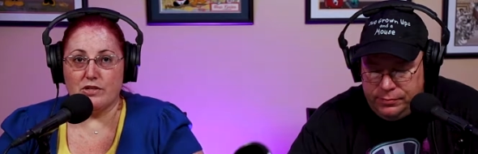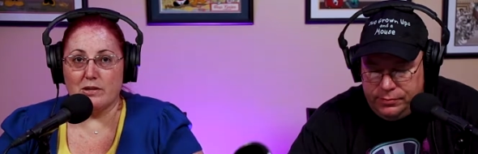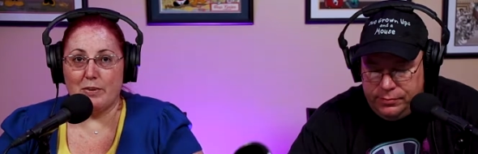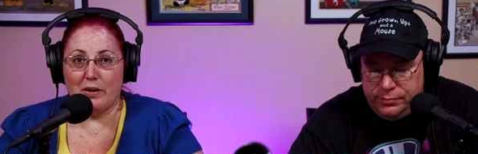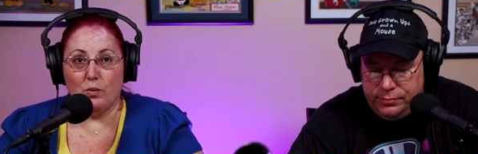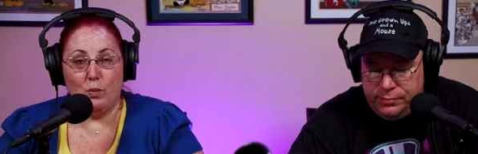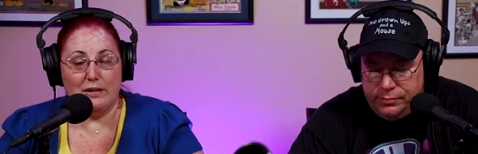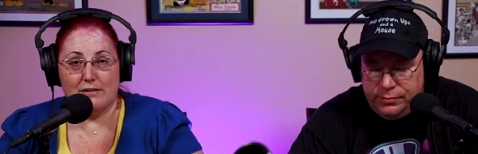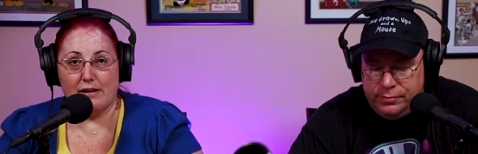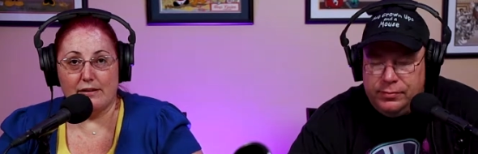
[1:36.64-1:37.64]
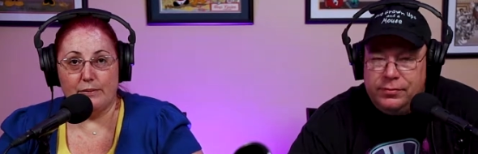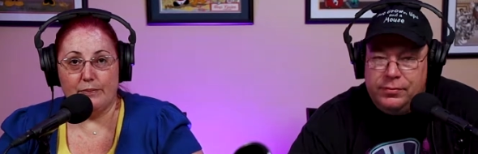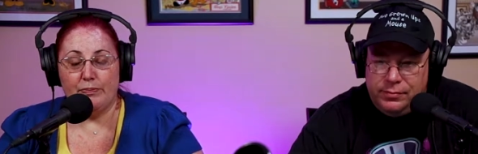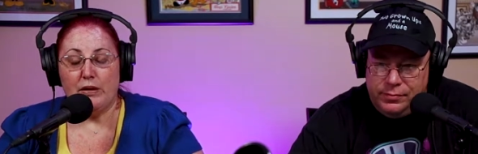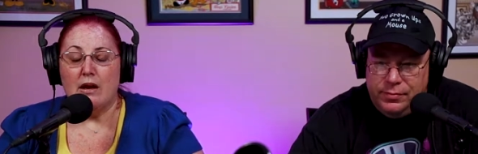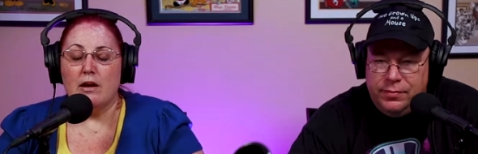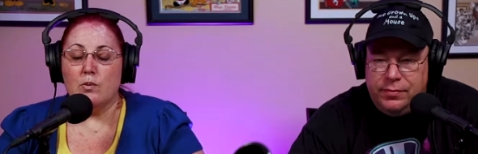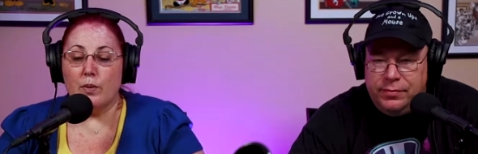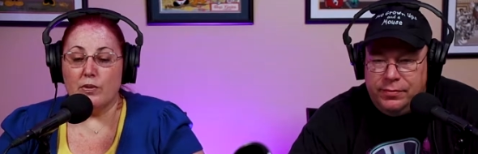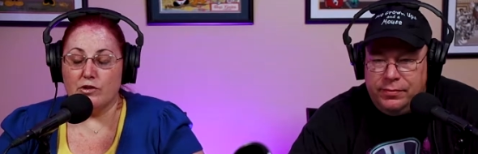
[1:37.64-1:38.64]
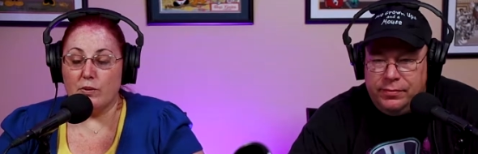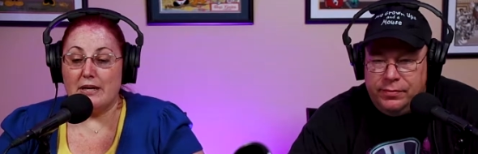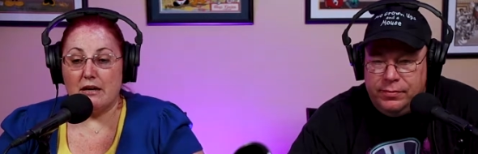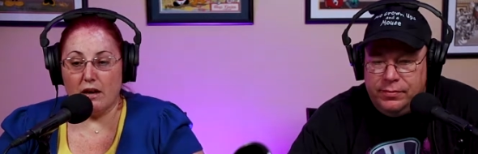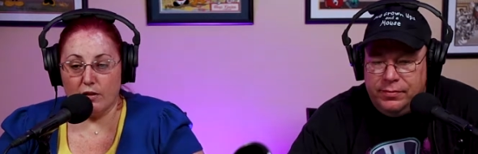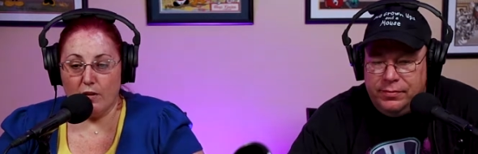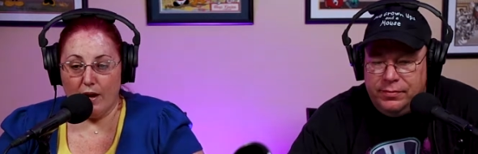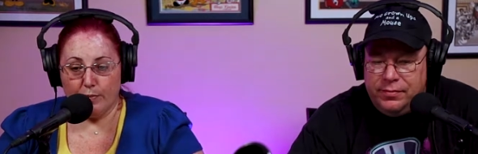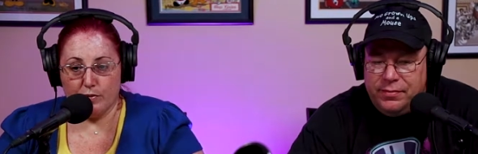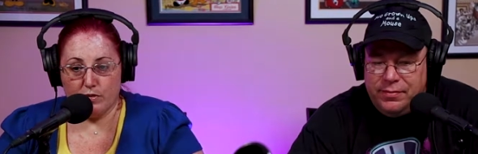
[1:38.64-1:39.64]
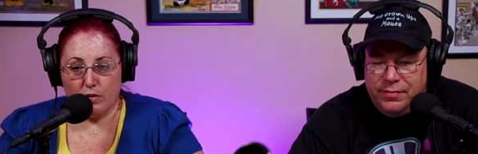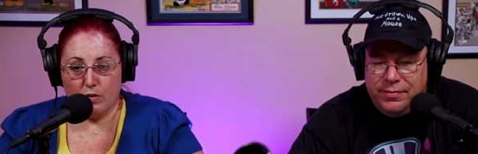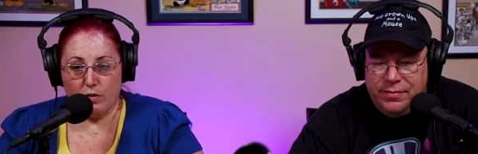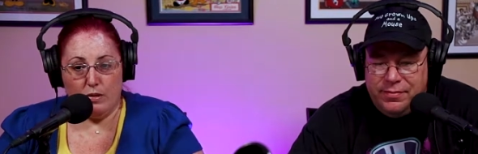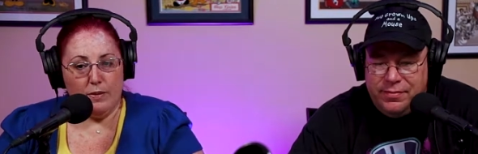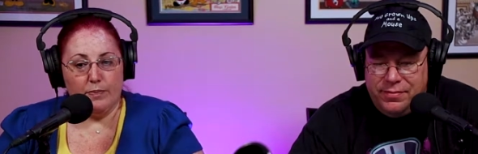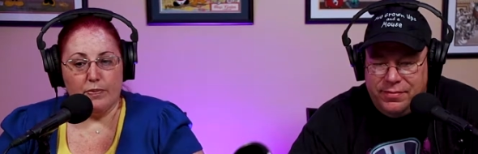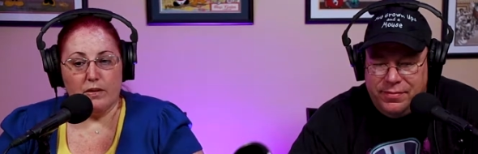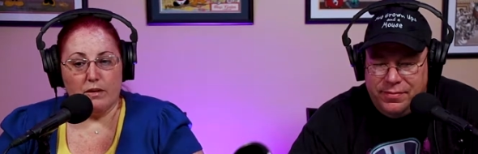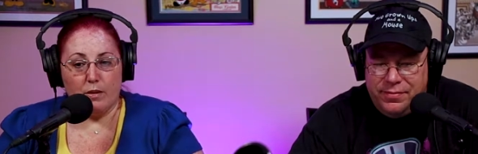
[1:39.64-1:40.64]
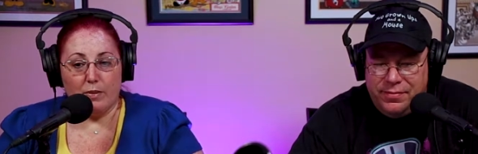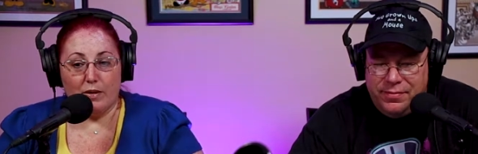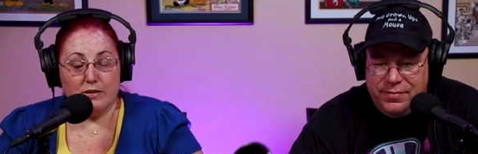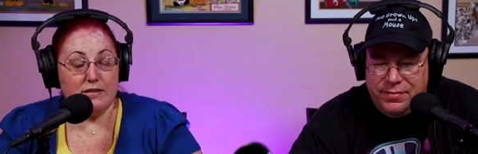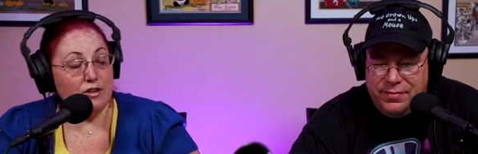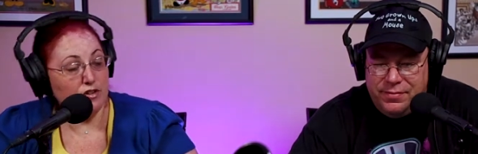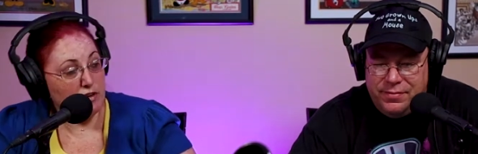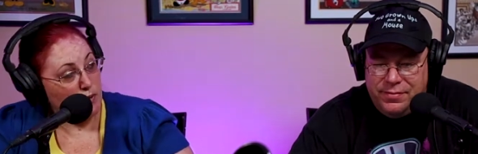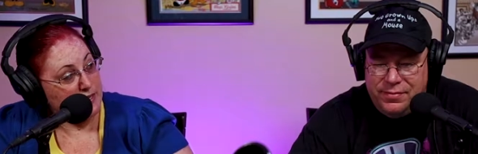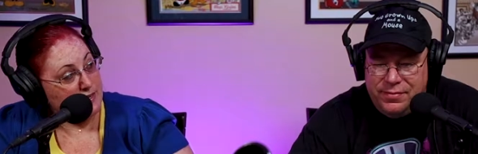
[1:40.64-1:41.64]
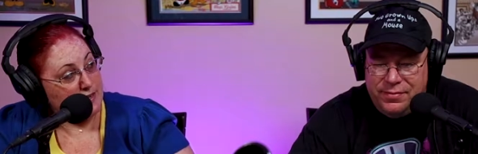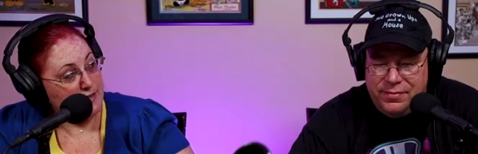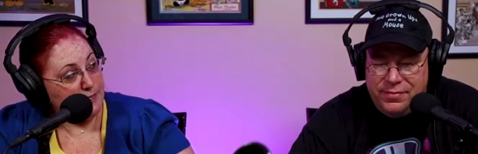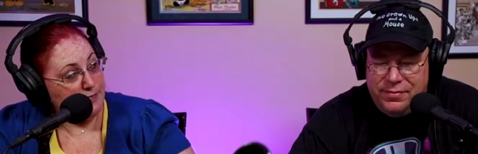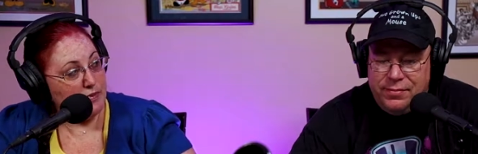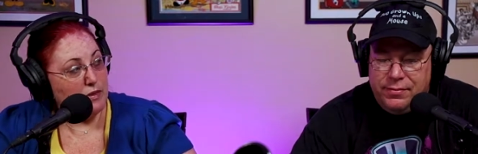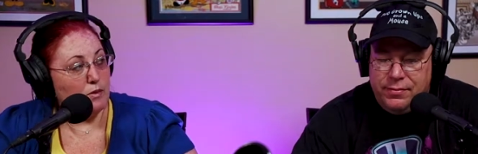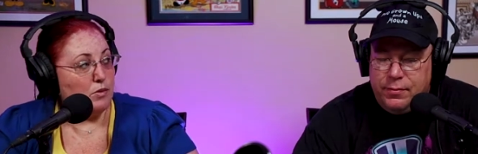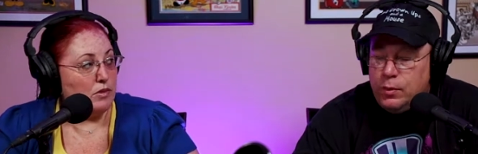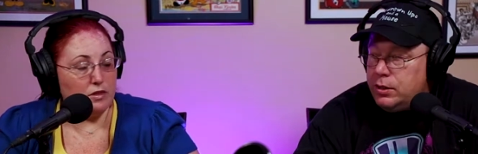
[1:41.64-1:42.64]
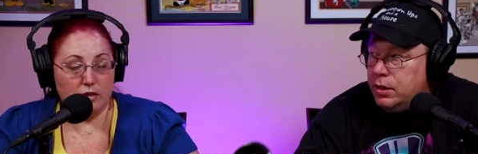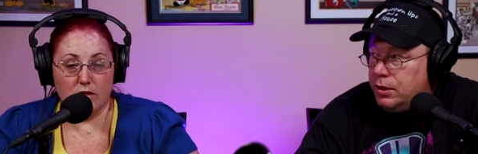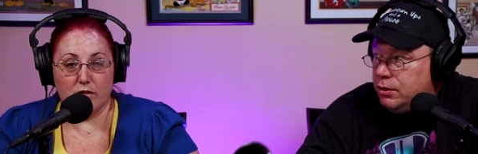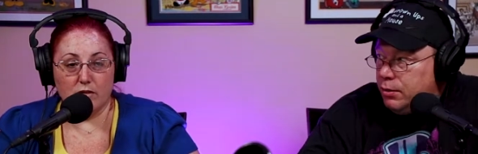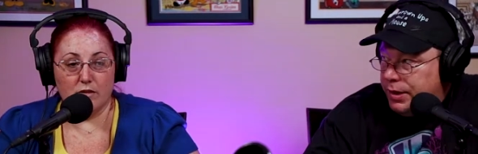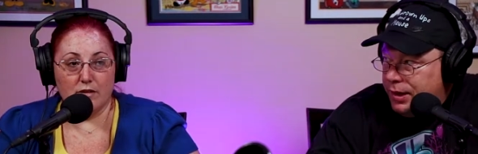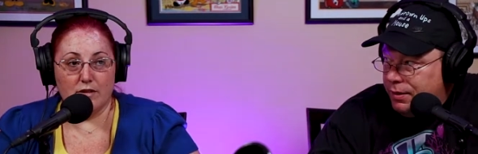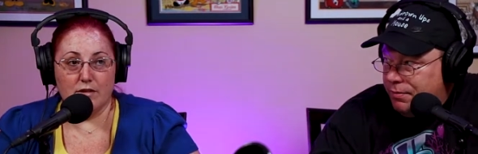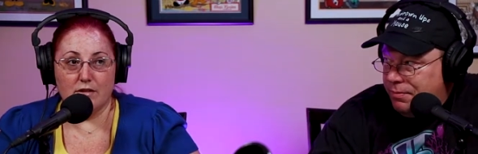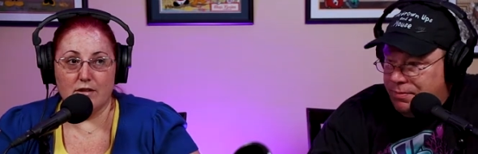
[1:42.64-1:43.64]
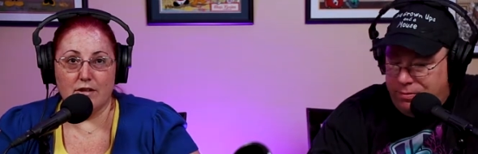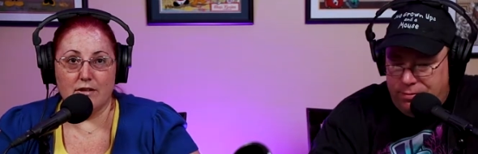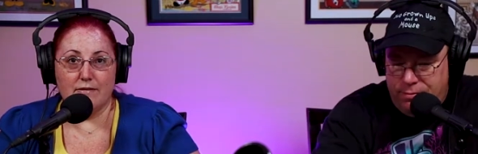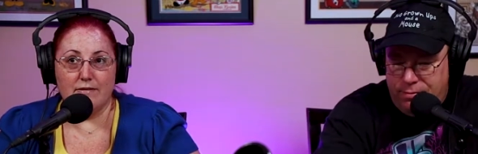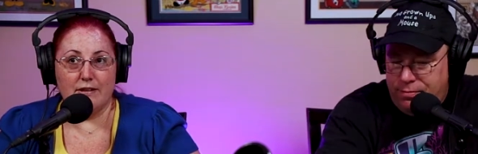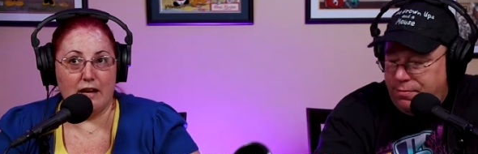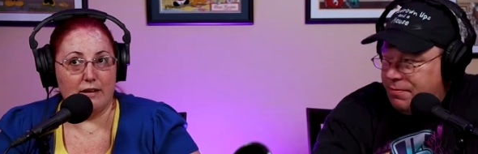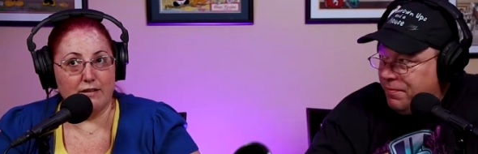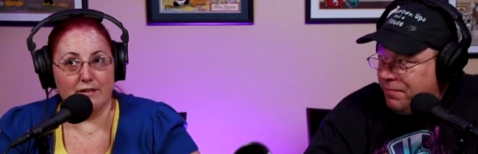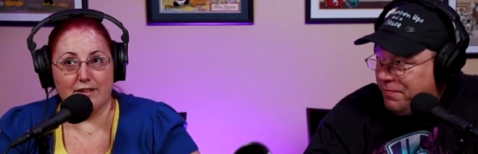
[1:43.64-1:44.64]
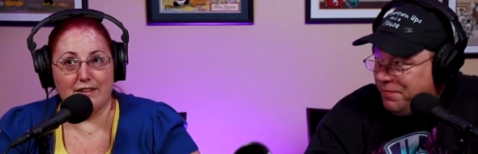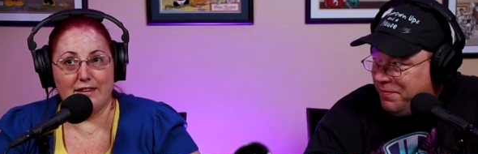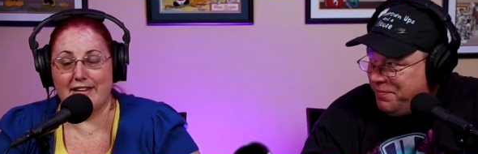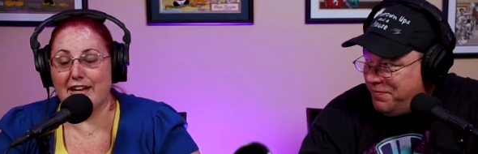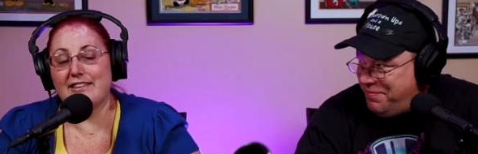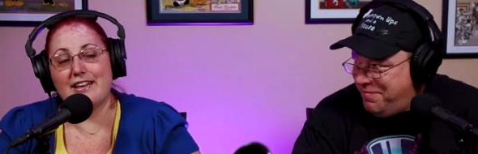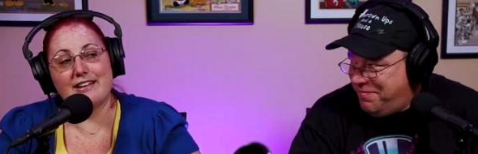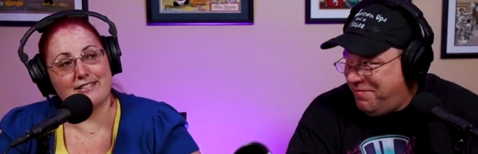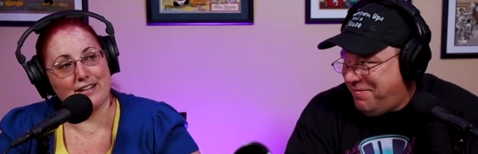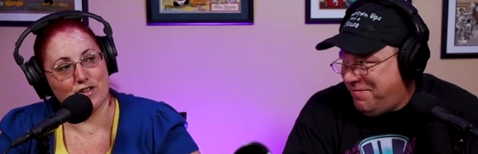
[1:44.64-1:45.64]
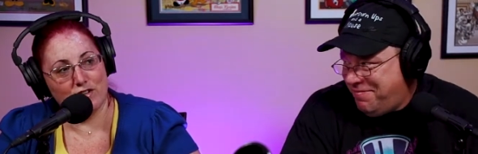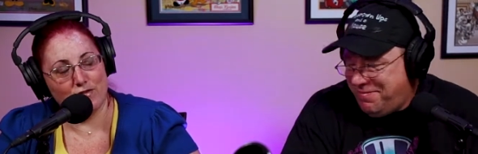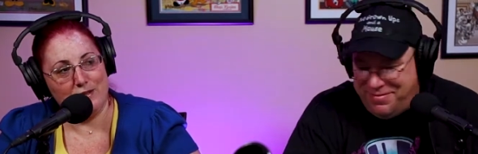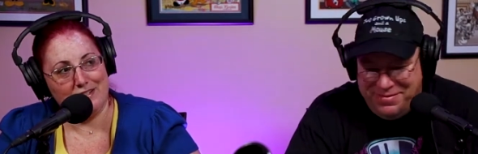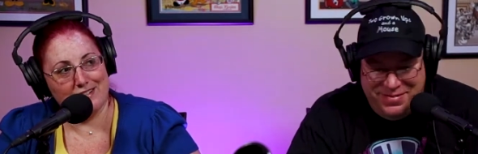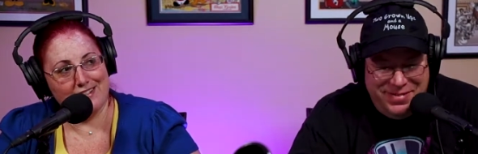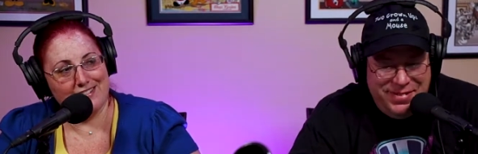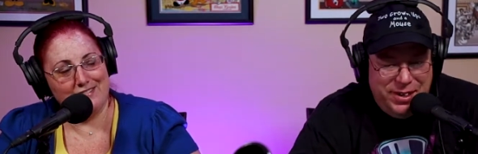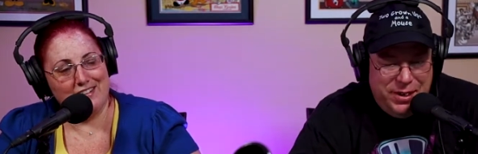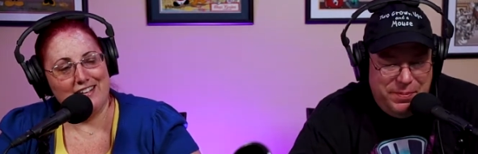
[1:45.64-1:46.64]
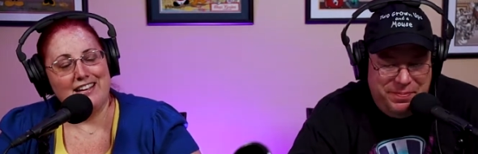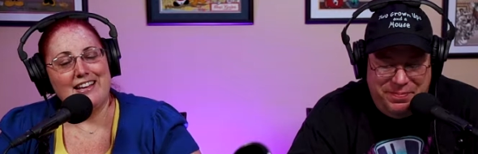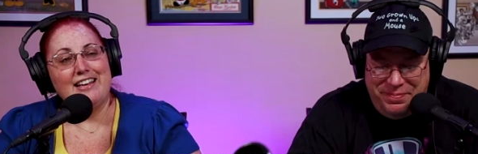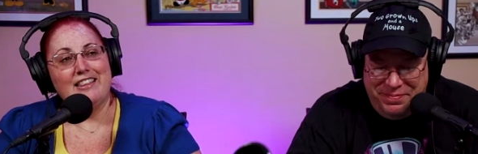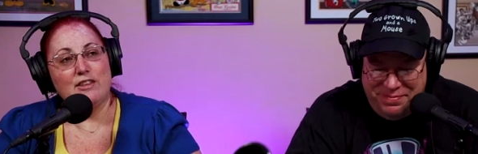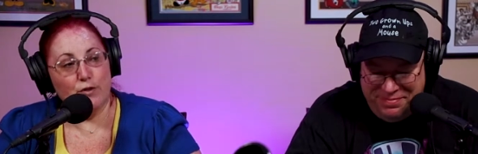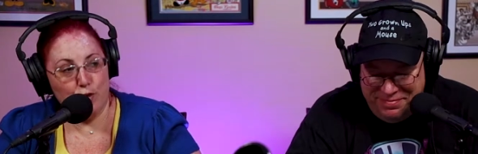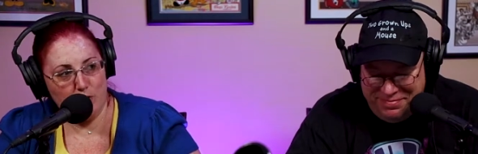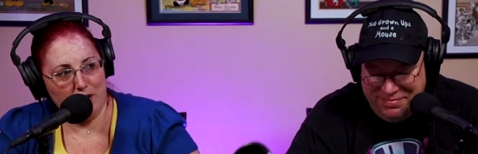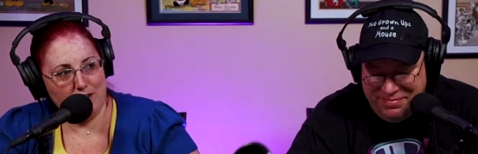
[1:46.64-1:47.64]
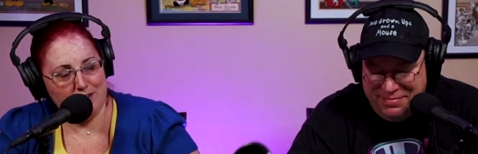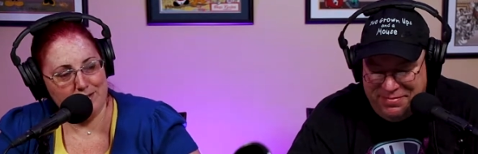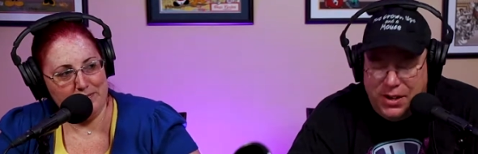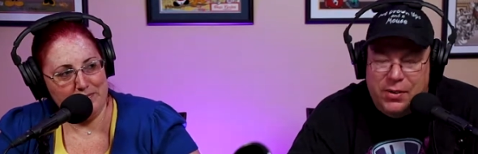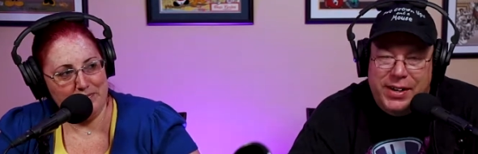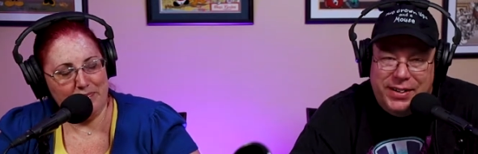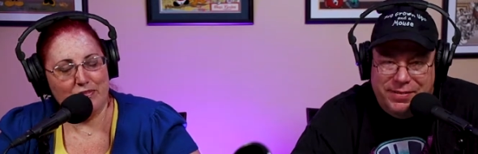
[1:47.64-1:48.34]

Speaker 1: is about West Side. We will do another episode about a section of West Side,
Speaker 2: West Side Story?
Speaker 1: Not not that section of West Side. Oh. The food trucks. All right.